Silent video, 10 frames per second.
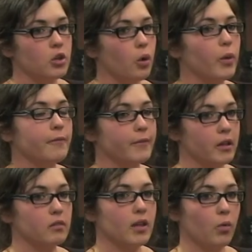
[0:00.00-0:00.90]
know what
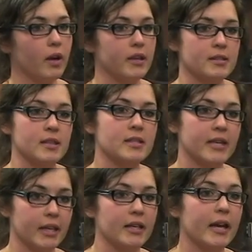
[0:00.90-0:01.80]
field they want to assist
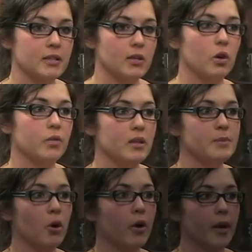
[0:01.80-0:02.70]
in. And so this
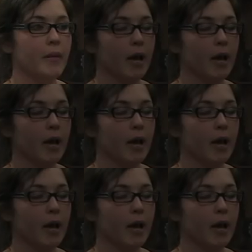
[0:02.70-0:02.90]
program